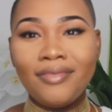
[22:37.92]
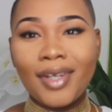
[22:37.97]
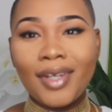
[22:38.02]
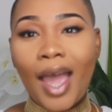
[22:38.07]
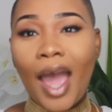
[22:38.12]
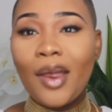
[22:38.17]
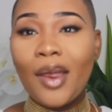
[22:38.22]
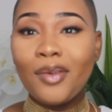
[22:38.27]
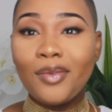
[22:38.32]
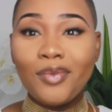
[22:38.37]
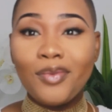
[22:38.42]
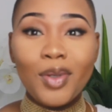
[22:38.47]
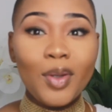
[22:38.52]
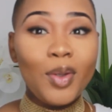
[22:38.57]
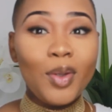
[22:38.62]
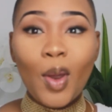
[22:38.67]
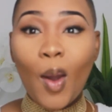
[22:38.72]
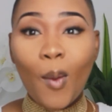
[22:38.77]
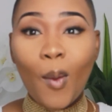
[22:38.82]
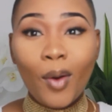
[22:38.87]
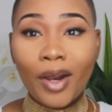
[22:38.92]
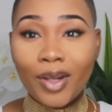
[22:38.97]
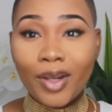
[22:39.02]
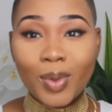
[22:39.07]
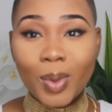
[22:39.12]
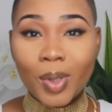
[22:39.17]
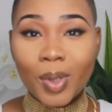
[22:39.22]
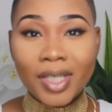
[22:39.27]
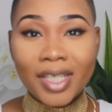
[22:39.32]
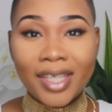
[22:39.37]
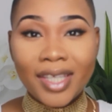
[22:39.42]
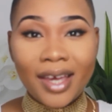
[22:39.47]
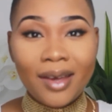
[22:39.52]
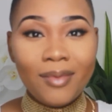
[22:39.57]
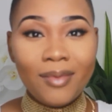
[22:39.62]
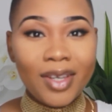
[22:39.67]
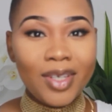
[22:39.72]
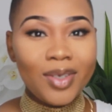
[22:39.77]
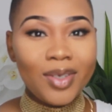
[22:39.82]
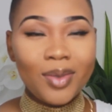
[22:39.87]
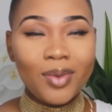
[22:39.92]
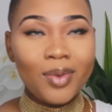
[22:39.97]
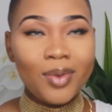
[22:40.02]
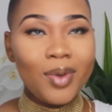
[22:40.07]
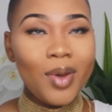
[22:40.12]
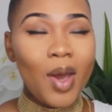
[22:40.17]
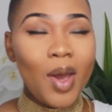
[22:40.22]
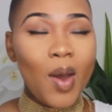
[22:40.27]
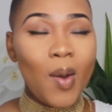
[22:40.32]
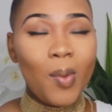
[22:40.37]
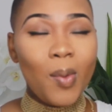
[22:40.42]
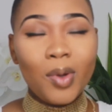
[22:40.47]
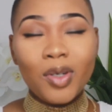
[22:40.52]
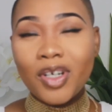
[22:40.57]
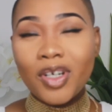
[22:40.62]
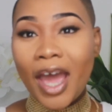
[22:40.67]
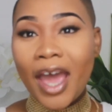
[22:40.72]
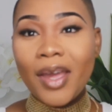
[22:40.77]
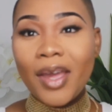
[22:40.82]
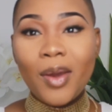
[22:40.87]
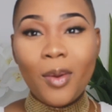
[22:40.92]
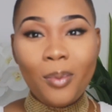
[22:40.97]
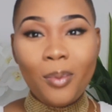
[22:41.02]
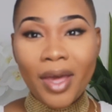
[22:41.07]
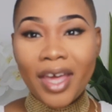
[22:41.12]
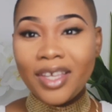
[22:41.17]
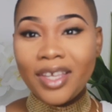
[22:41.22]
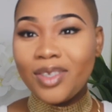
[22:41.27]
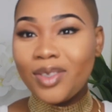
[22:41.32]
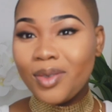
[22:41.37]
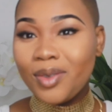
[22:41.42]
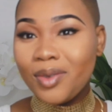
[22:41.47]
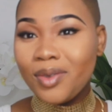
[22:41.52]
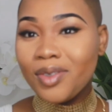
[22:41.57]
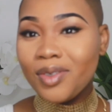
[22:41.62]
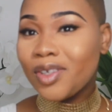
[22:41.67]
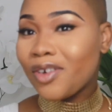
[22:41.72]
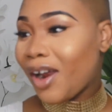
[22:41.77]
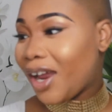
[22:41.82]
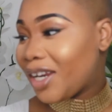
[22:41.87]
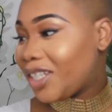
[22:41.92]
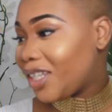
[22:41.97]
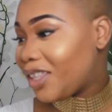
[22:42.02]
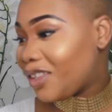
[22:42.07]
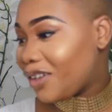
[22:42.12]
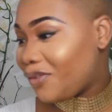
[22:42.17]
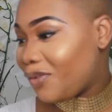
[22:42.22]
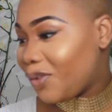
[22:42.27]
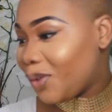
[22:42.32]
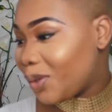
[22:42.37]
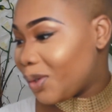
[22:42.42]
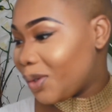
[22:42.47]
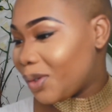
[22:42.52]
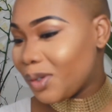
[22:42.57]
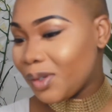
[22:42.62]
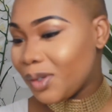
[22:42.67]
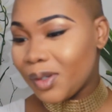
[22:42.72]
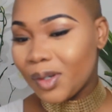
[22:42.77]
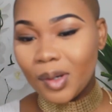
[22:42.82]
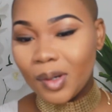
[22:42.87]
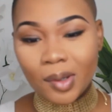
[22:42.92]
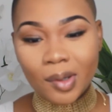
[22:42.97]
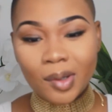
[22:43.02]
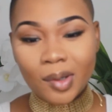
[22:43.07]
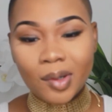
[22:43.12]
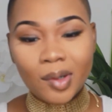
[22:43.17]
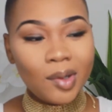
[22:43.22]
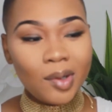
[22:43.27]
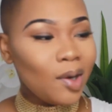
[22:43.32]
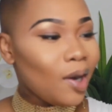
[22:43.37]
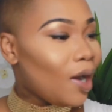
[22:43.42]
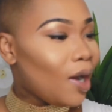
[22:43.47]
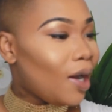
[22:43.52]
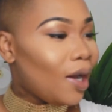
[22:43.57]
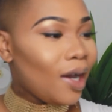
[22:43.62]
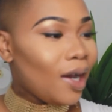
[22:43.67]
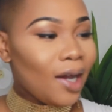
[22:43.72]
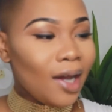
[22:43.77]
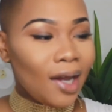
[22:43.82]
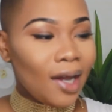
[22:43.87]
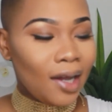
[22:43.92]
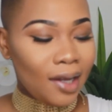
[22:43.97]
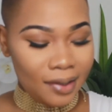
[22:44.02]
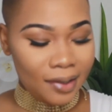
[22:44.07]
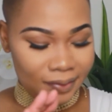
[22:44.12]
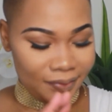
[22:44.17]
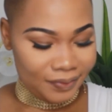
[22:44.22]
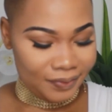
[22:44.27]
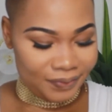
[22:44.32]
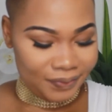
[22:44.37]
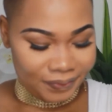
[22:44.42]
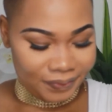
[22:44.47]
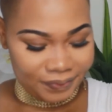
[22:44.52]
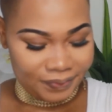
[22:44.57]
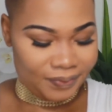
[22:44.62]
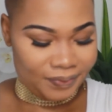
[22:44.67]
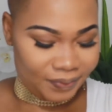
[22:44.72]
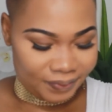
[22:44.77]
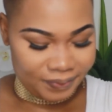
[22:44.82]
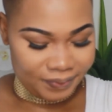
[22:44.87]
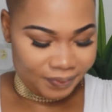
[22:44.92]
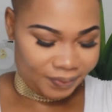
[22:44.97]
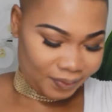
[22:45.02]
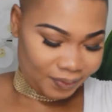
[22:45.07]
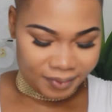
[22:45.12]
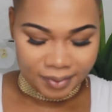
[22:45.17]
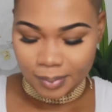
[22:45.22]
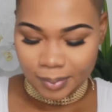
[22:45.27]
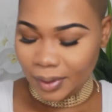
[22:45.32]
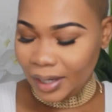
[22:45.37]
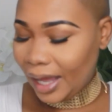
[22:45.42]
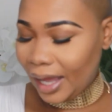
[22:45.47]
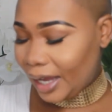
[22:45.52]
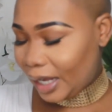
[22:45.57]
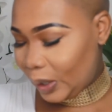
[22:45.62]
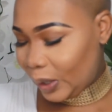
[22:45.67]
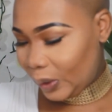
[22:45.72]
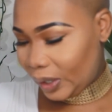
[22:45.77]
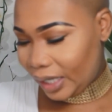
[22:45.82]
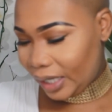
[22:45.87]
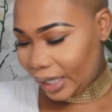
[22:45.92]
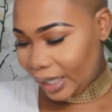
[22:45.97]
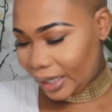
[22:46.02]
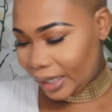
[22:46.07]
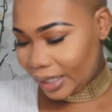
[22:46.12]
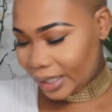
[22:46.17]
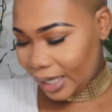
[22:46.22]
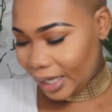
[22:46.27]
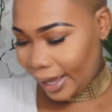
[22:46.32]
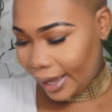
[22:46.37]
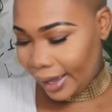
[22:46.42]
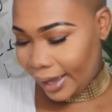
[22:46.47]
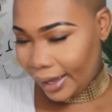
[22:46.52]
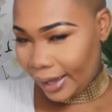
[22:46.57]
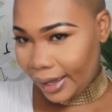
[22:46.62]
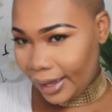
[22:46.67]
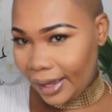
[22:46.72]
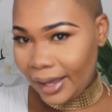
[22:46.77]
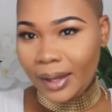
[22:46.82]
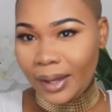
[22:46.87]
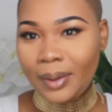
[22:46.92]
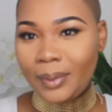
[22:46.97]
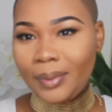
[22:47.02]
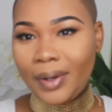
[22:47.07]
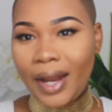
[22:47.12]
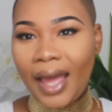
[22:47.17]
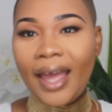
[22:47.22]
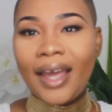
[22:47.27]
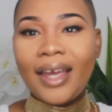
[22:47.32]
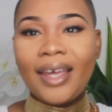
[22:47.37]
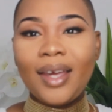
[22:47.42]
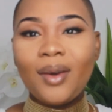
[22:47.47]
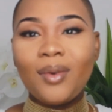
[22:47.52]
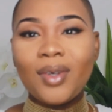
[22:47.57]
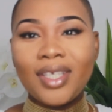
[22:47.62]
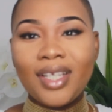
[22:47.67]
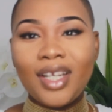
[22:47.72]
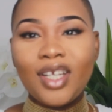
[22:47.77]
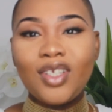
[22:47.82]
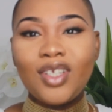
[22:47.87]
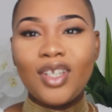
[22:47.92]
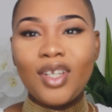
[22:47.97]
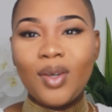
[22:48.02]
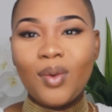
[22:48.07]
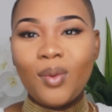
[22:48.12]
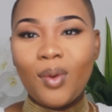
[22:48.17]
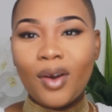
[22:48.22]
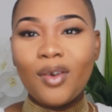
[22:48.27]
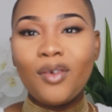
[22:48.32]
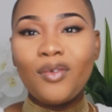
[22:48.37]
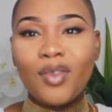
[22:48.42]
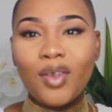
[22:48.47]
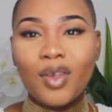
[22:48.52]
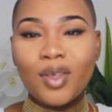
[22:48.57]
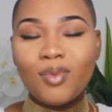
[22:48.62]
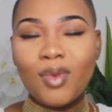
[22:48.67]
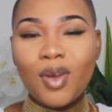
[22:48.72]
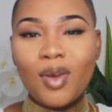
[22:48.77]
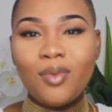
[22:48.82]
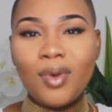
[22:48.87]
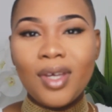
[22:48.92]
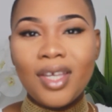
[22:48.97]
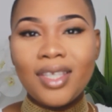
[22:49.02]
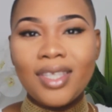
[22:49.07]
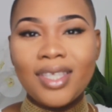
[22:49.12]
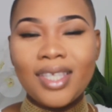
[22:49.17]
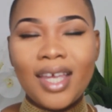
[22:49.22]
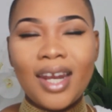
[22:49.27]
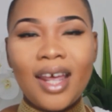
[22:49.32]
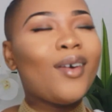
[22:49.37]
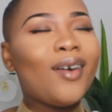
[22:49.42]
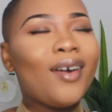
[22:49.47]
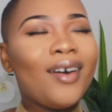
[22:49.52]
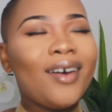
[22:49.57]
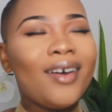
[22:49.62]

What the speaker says: kind of, you don't want to talk to them and you will try your best to scratch at the floor or be like looking at the time. Like, it was literally one of those moments. And